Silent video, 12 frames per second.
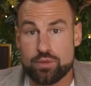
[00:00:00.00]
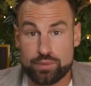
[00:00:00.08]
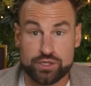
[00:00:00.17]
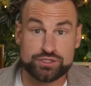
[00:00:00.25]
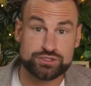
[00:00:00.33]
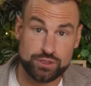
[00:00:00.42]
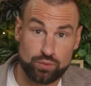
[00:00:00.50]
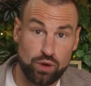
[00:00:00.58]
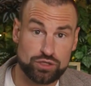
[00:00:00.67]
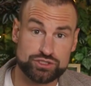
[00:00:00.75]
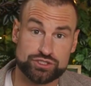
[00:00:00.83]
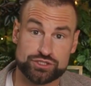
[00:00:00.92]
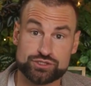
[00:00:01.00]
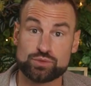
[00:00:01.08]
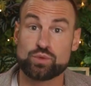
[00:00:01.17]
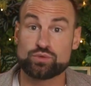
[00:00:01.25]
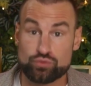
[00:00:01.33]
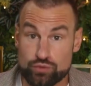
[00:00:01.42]
because the watches
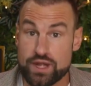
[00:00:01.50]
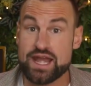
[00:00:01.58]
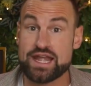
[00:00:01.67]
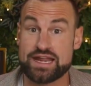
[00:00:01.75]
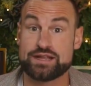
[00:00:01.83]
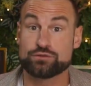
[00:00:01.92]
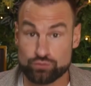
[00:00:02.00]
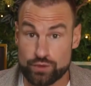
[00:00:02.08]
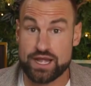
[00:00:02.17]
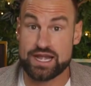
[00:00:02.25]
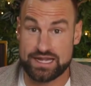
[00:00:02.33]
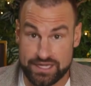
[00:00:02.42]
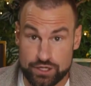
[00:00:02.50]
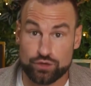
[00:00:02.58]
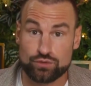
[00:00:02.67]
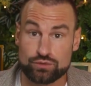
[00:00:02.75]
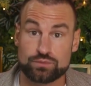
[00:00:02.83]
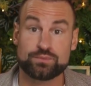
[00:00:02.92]
were really, really
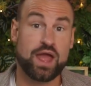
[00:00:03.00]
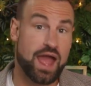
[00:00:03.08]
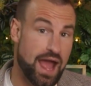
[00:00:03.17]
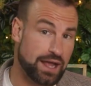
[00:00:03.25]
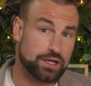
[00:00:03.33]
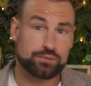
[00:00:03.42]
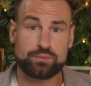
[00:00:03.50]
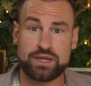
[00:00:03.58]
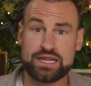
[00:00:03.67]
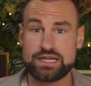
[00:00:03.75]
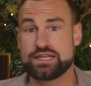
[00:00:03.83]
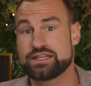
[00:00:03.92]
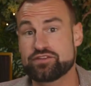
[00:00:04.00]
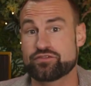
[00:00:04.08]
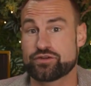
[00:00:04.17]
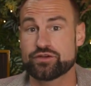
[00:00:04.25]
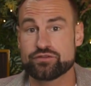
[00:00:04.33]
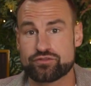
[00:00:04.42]
cool and completely
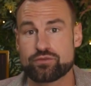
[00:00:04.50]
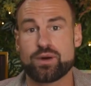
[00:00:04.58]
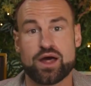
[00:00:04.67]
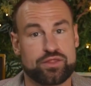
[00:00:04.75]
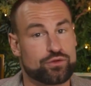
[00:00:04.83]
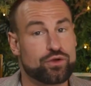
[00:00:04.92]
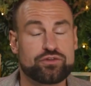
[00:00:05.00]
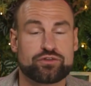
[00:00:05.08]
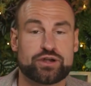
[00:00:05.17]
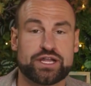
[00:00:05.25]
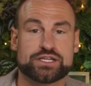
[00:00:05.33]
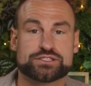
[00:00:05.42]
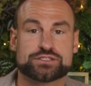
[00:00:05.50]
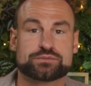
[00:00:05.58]
different from other offerings.